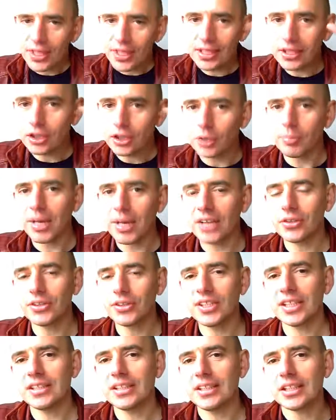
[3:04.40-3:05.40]
thinking
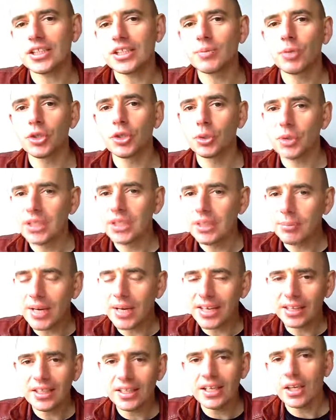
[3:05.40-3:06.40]
about the techniques, but
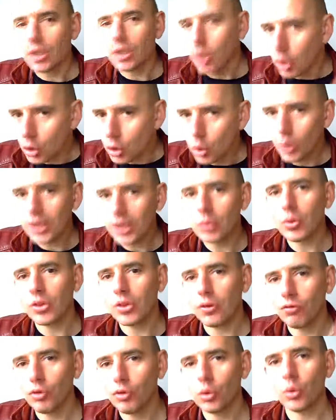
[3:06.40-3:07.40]
really by
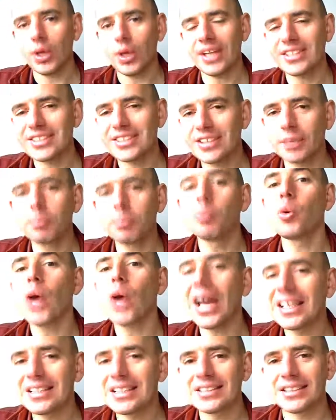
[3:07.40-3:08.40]
going with the flow and
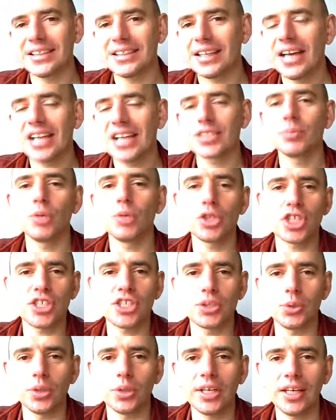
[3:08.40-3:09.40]
start practicing as
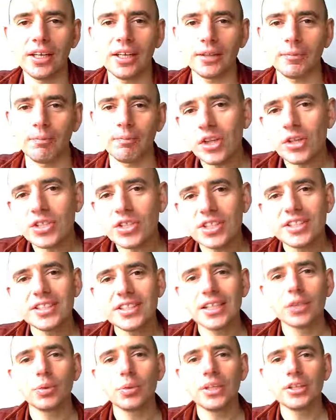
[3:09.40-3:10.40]
much as you can. What does
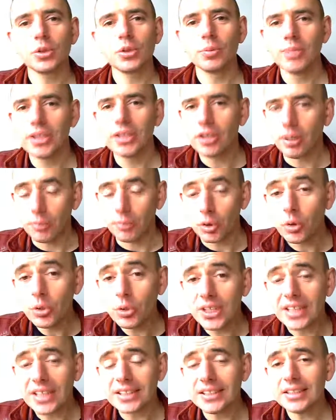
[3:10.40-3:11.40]
it take really to become
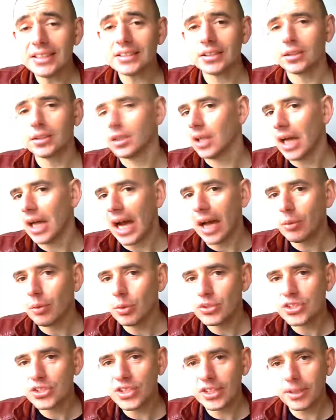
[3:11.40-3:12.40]
good at it?
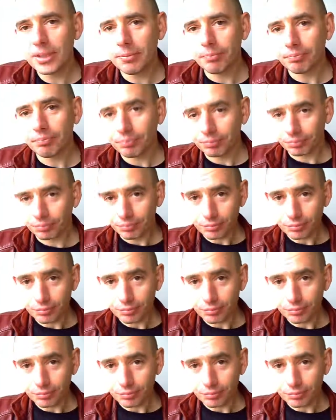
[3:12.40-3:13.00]
I would say,